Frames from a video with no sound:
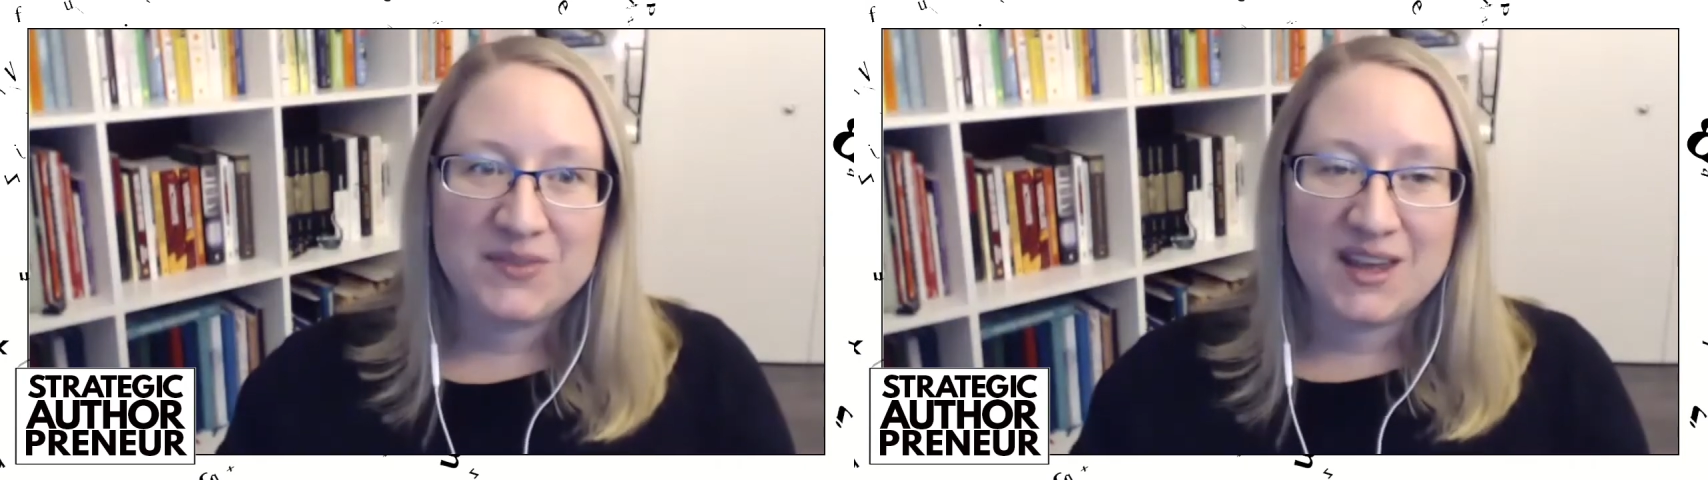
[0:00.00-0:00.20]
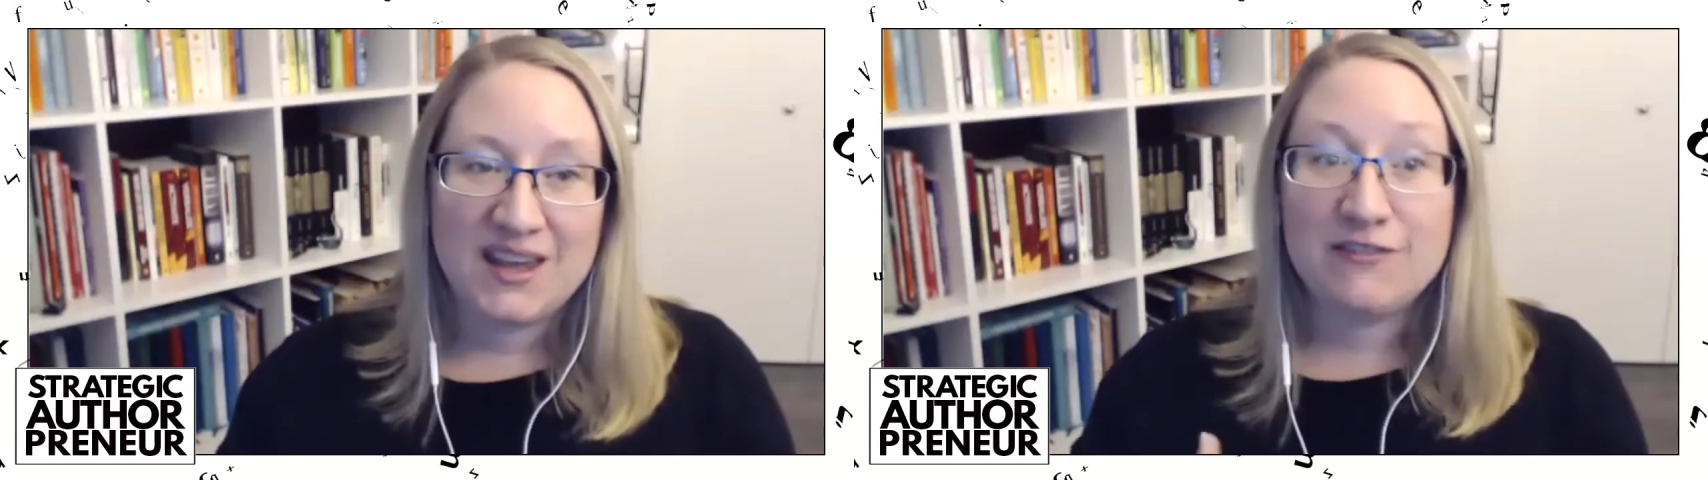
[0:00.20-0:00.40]

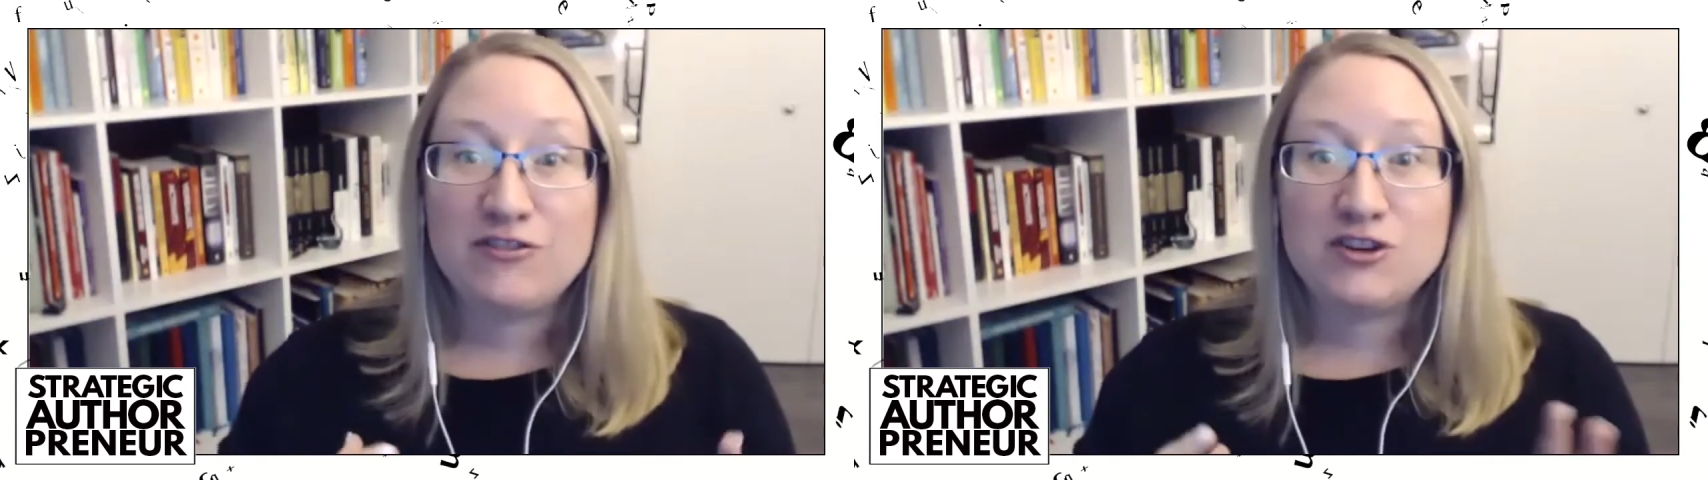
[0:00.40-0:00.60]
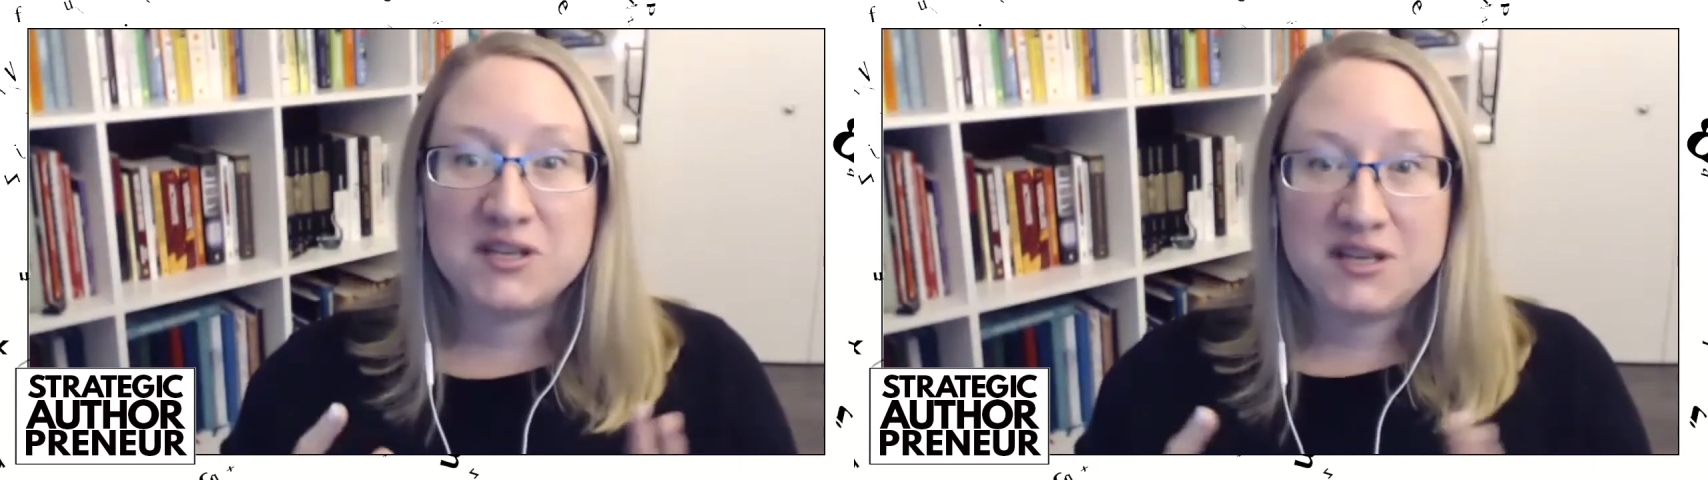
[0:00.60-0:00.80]
if
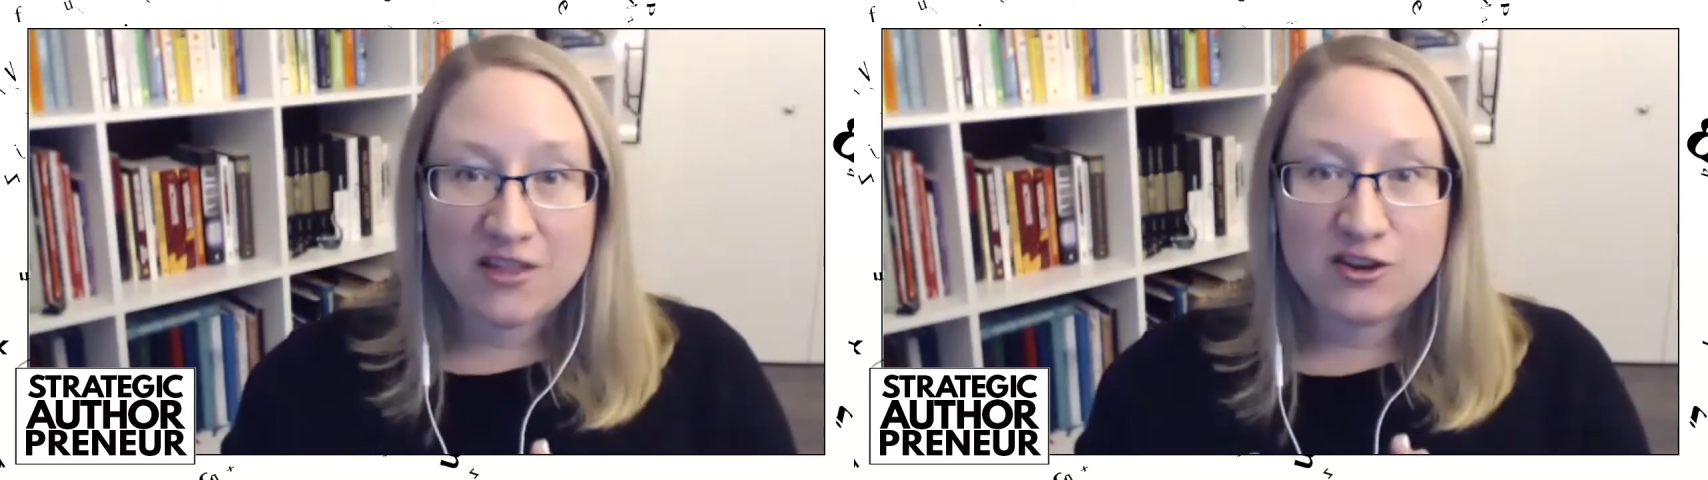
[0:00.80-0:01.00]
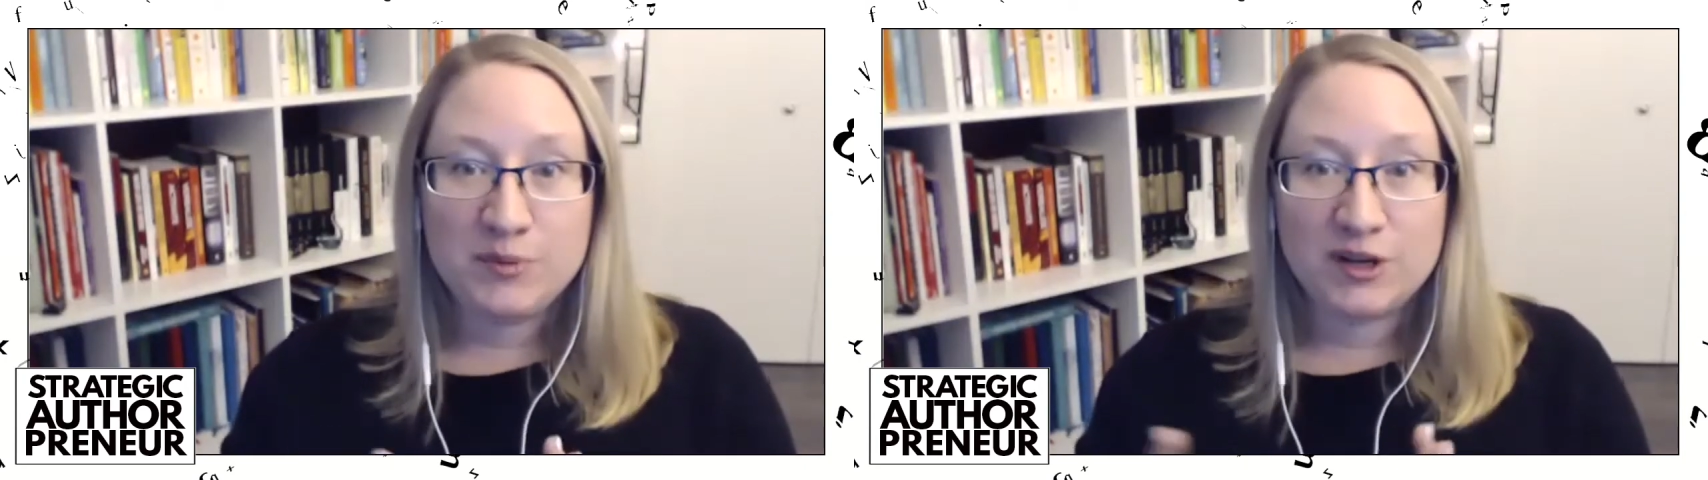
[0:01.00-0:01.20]
there's
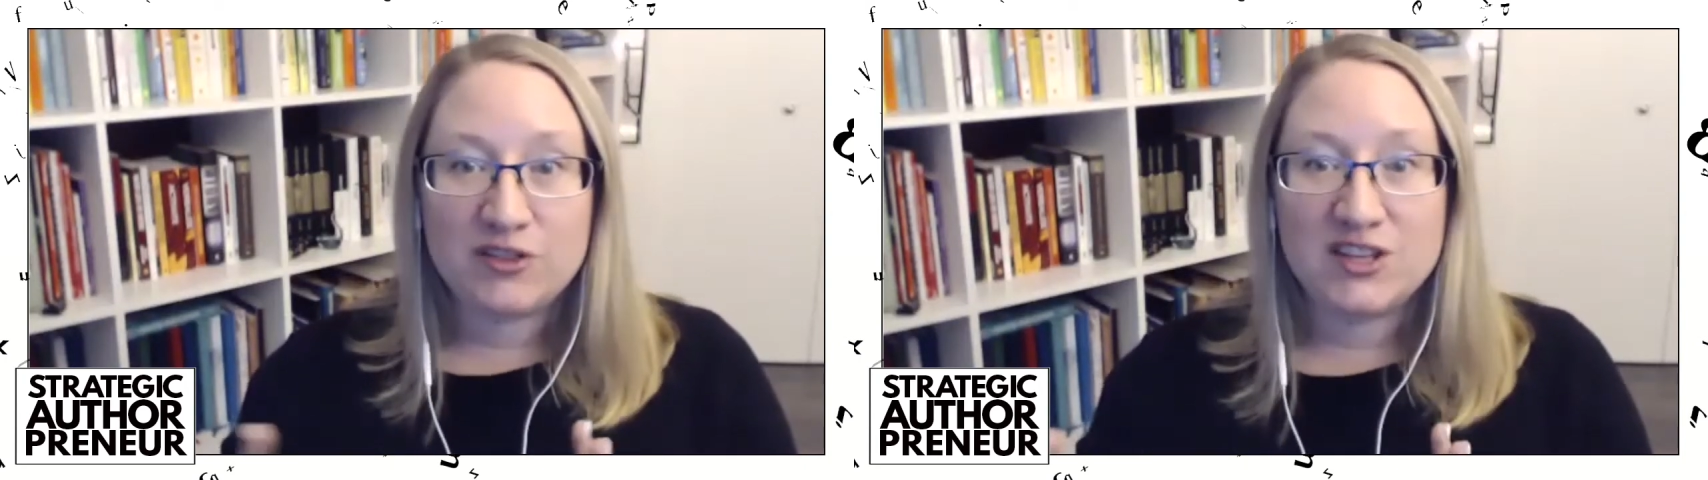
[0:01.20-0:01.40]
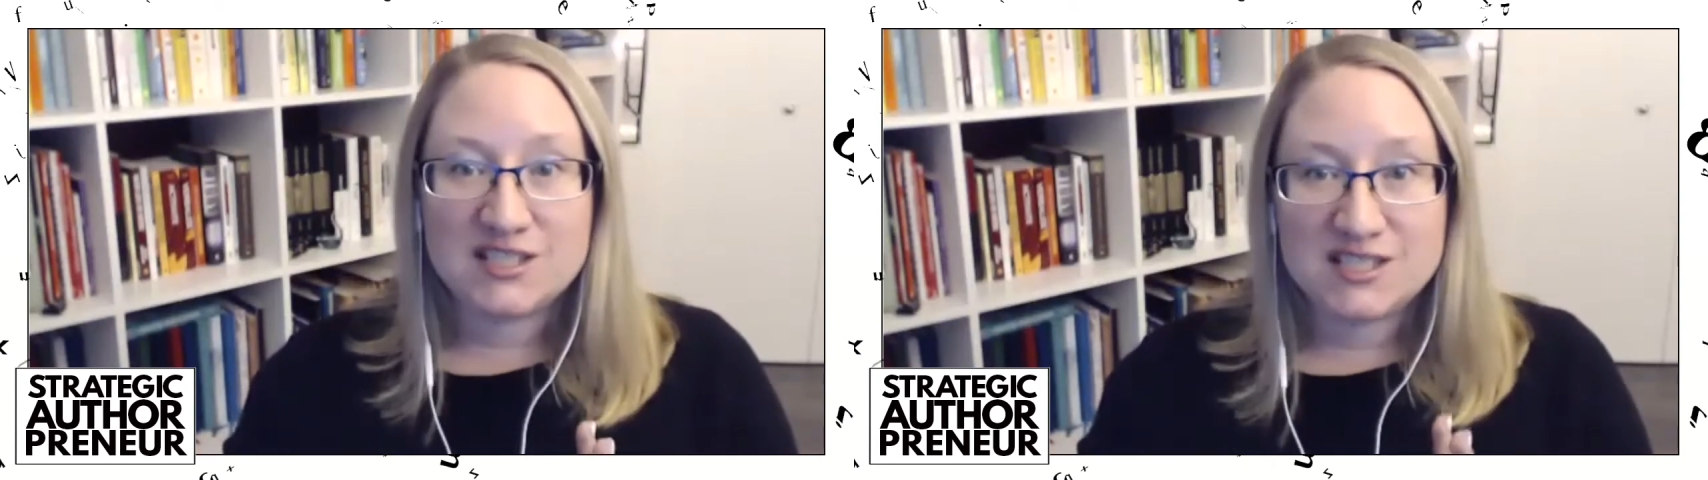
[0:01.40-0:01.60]
another book
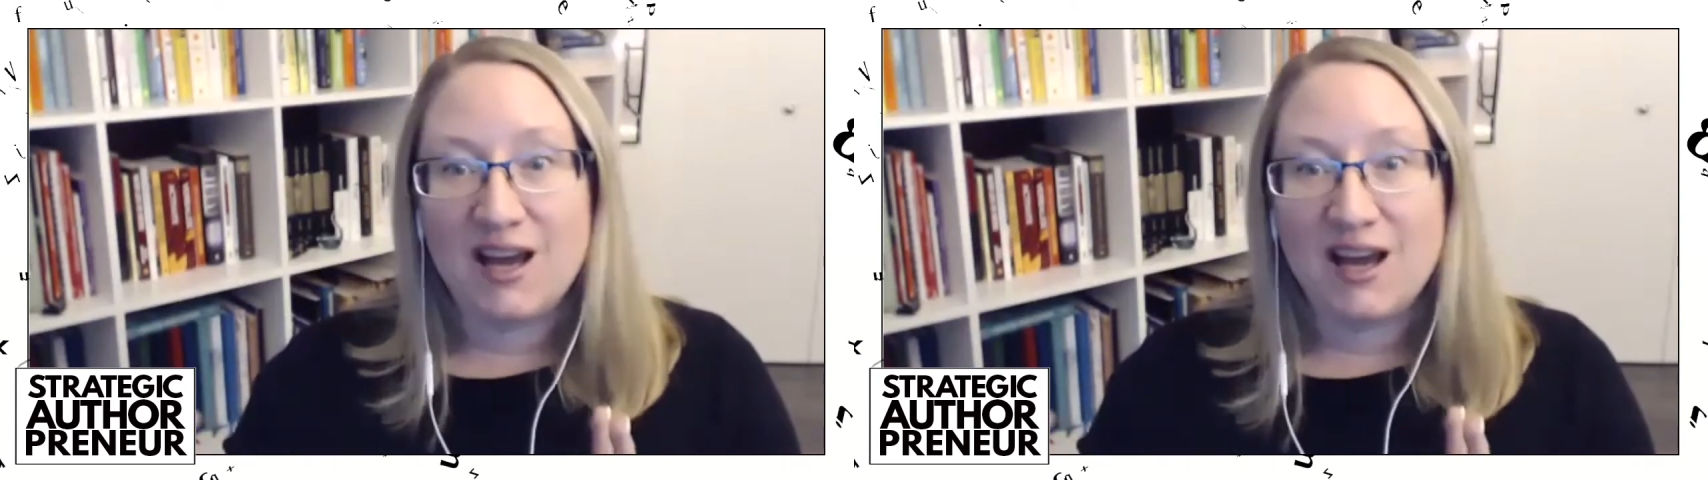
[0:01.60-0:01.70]
that's